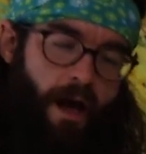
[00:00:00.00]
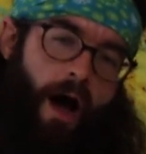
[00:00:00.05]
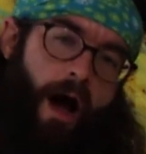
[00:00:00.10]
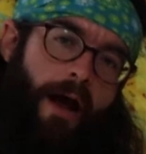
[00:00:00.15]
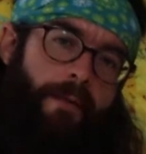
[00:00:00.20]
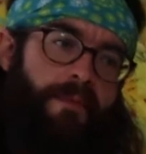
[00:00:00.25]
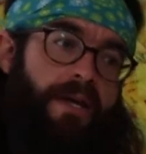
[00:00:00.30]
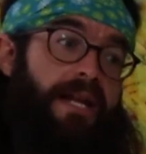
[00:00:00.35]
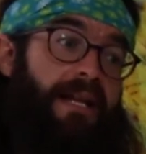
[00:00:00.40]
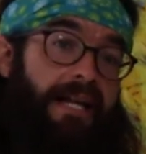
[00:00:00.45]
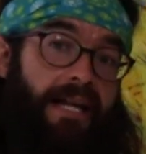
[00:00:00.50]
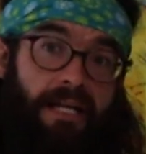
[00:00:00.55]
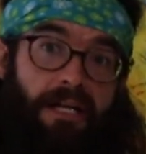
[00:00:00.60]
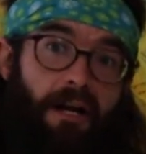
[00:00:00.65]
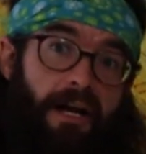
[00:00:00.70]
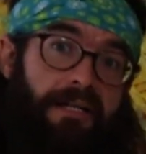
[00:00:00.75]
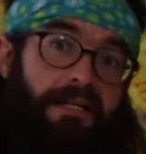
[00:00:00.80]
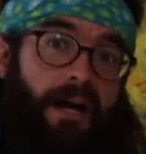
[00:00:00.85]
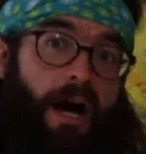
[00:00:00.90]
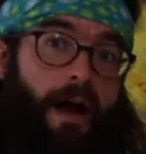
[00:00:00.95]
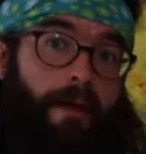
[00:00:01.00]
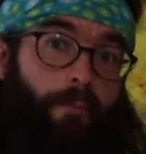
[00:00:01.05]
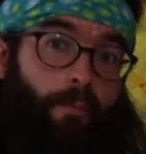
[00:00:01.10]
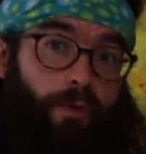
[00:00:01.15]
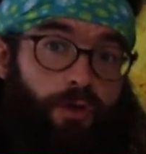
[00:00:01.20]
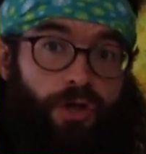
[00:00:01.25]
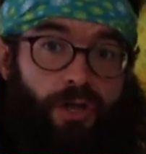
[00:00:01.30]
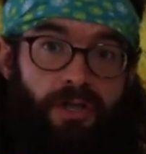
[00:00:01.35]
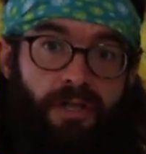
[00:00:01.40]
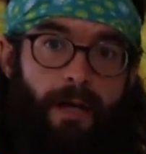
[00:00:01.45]
I'm eating at nighttime,
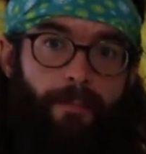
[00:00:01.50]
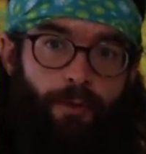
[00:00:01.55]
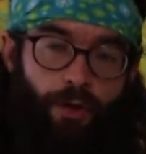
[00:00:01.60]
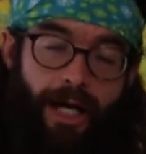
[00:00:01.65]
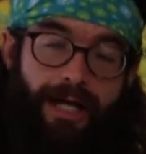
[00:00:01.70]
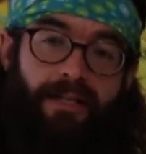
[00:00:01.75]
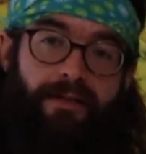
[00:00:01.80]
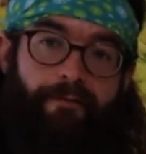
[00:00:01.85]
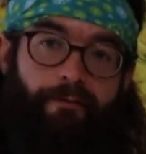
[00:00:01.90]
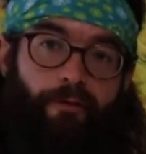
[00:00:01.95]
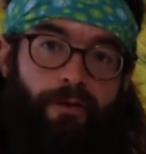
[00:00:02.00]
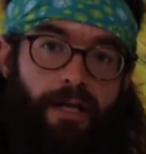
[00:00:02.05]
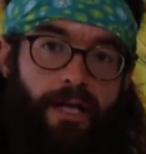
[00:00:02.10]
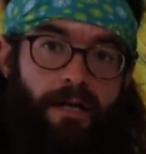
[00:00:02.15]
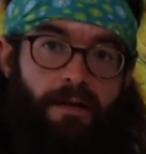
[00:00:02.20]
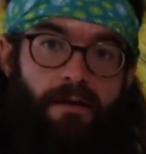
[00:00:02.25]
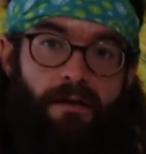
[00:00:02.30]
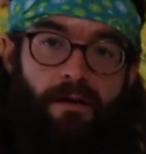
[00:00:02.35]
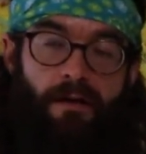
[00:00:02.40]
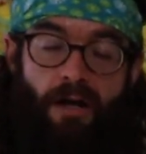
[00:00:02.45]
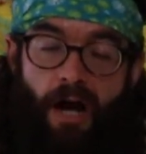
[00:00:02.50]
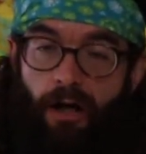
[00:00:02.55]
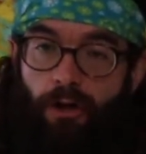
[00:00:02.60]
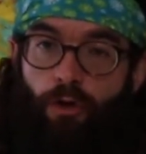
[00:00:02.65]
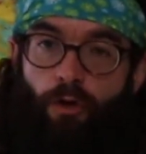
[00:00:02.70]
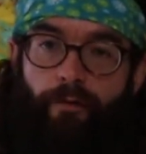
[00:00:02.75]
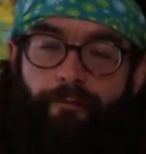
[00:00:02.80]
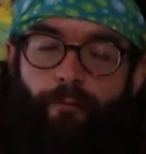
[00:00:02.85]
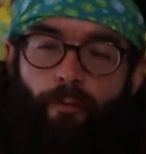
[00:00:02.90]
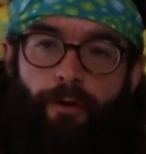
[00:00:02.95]
which is objectively not
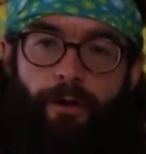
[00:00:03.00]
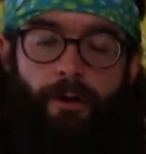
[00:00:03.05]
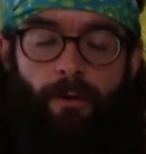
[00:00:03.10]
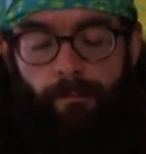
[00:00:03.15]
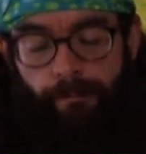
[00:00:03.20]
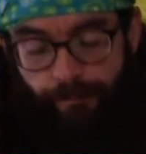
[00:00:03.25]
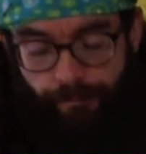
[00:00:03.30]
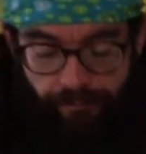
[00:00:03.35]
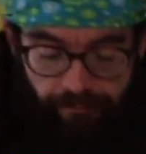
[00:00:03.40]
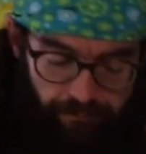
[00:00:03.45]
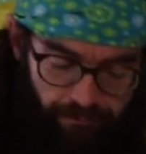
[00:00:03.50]
good for you.